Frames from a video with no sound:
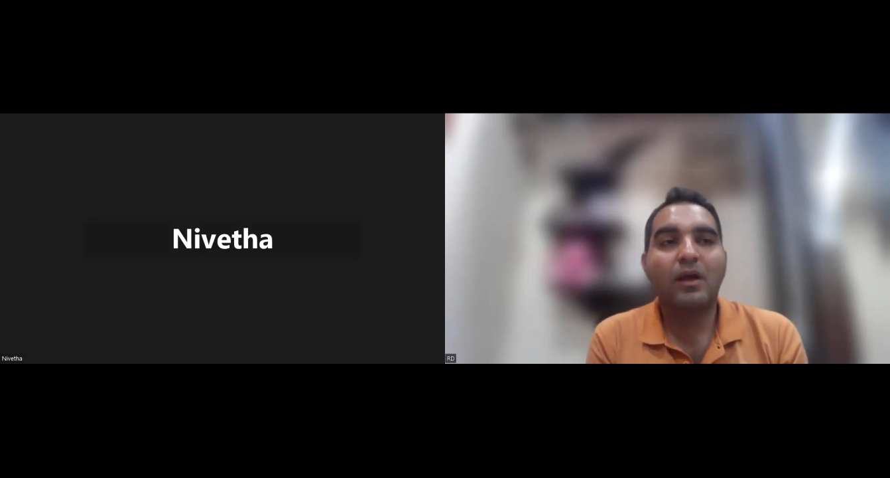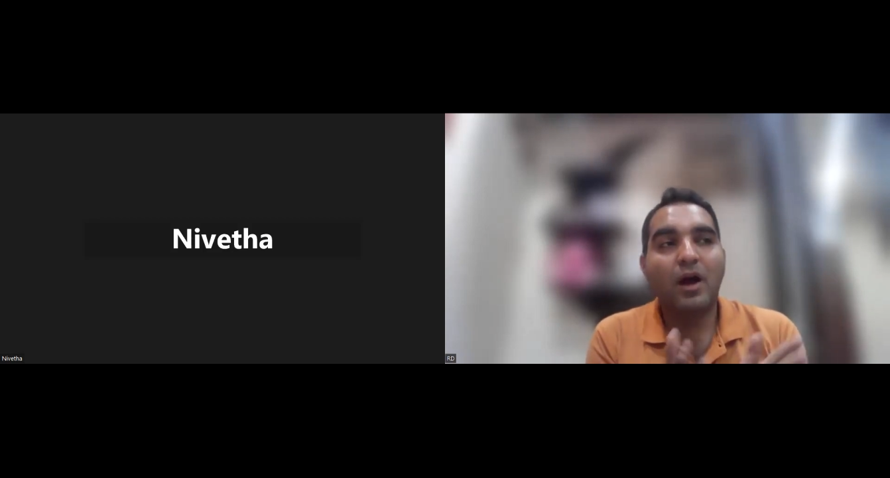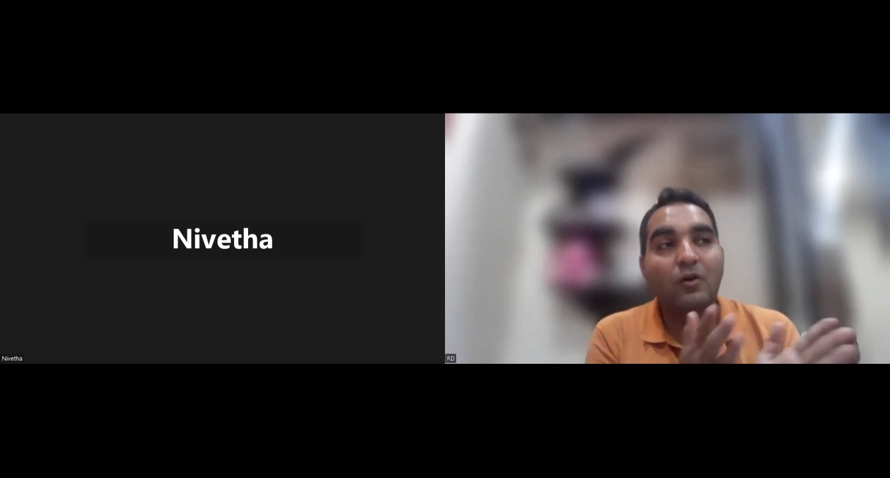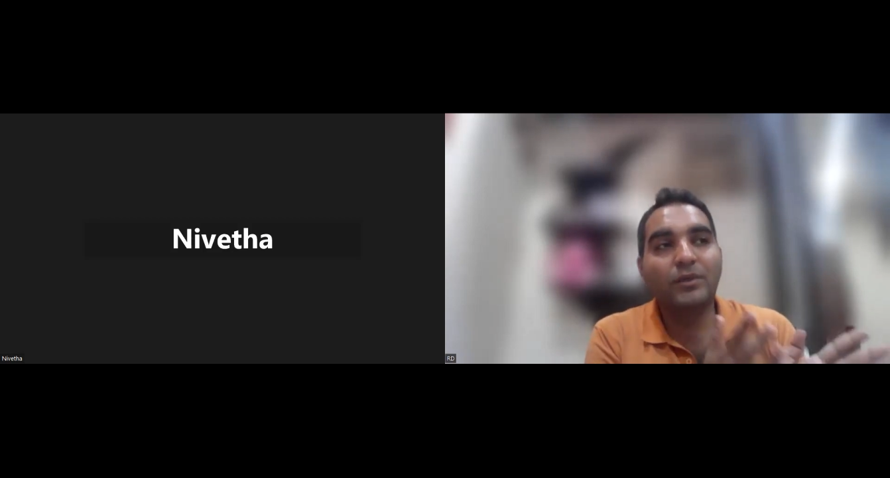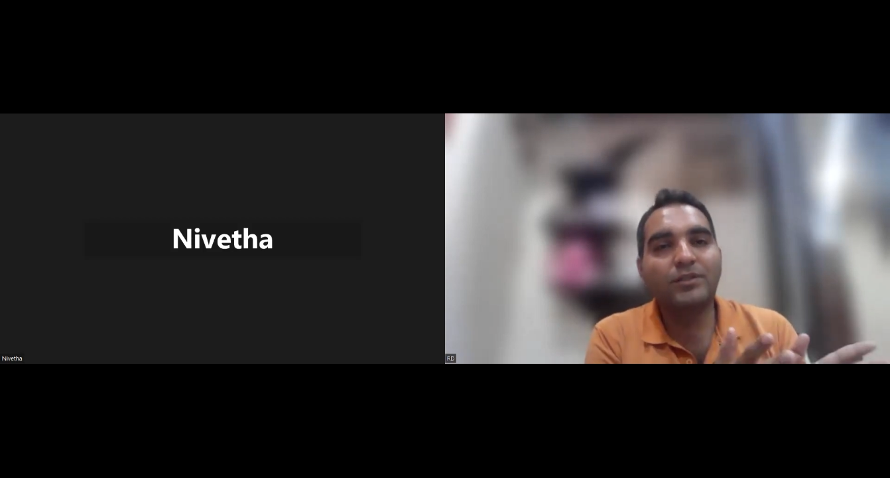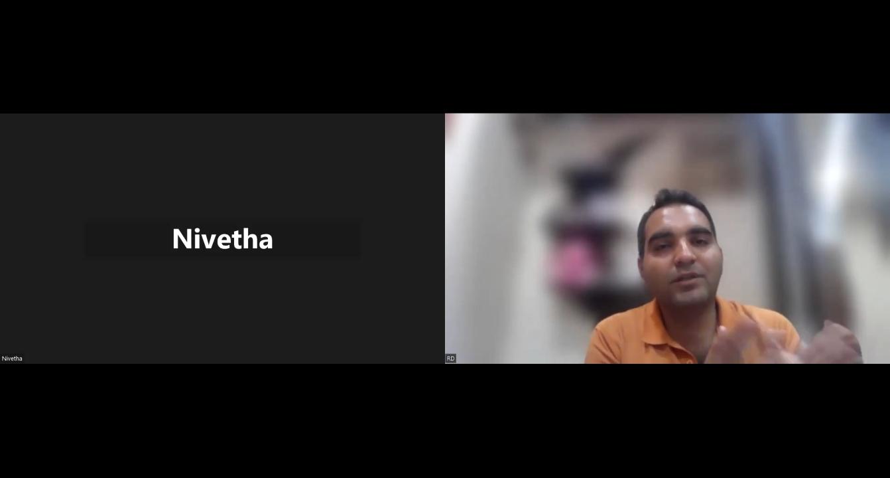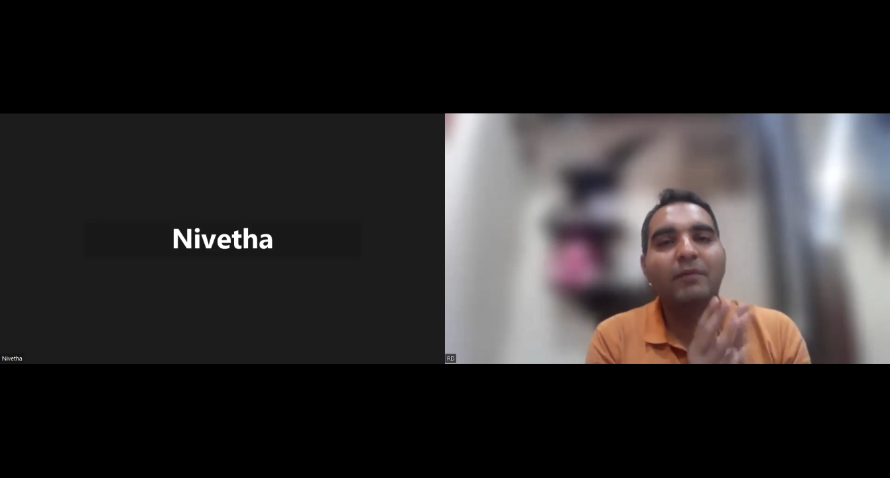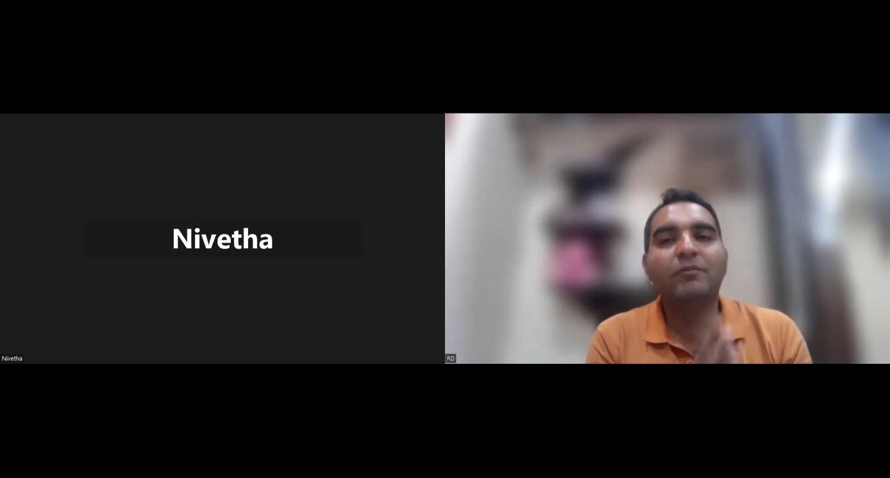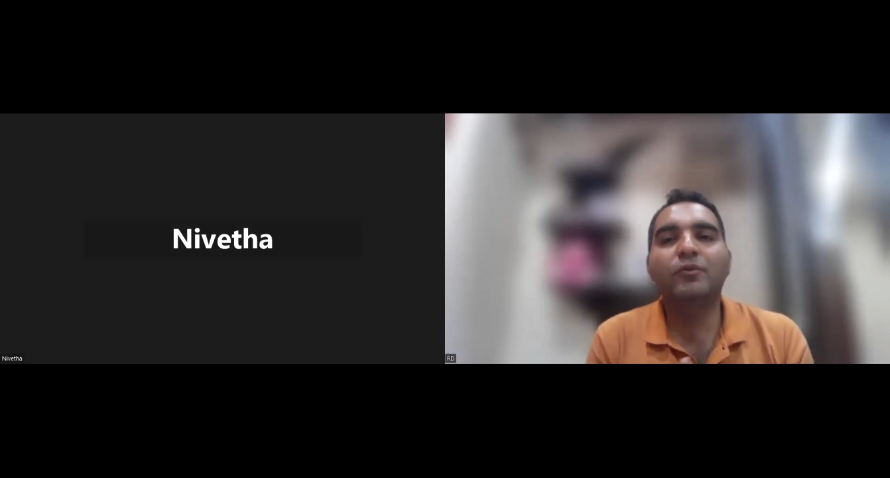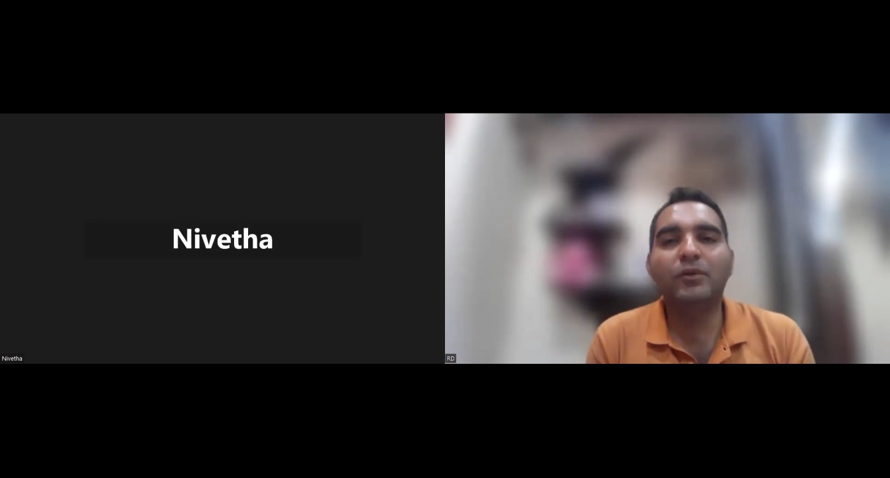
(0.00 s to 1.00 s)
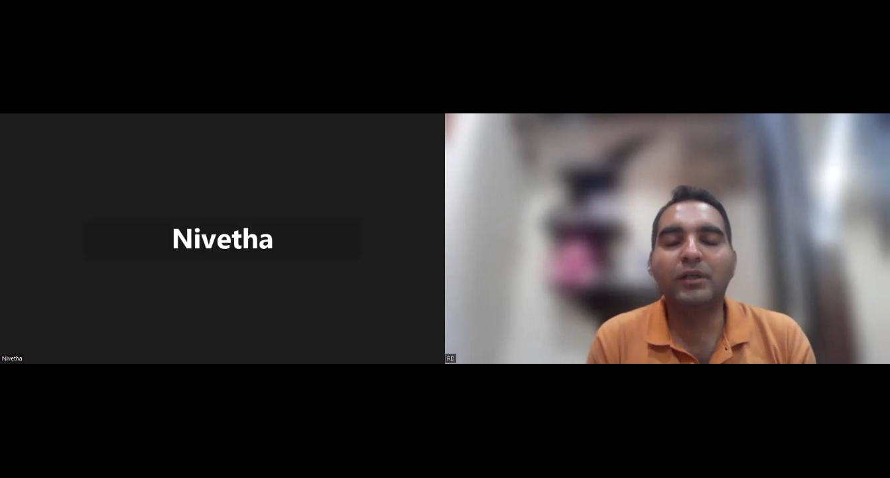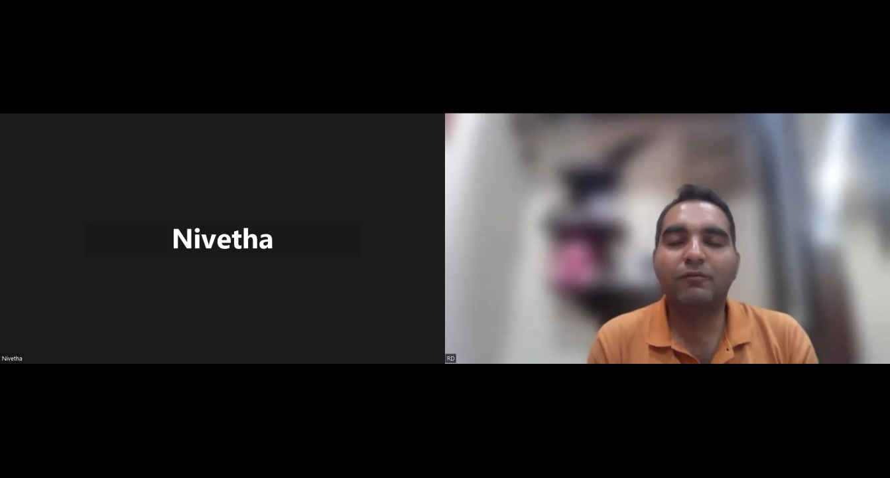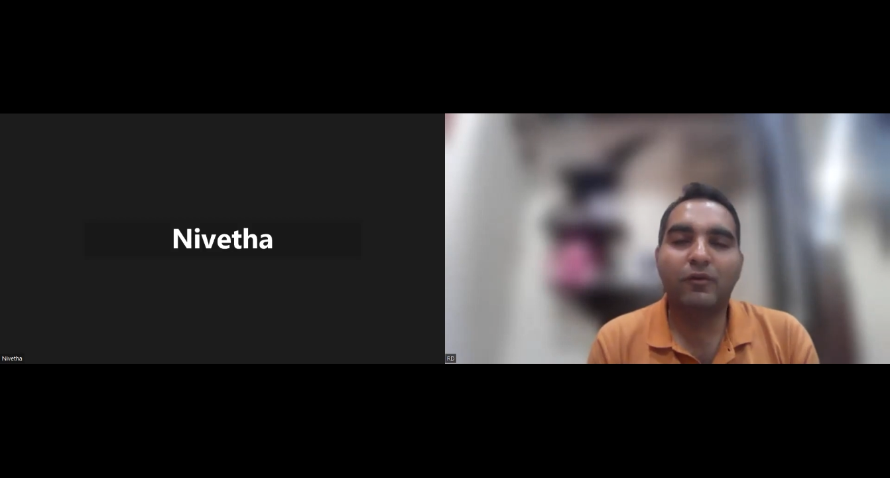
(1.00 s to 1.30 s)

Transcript: How much time do you need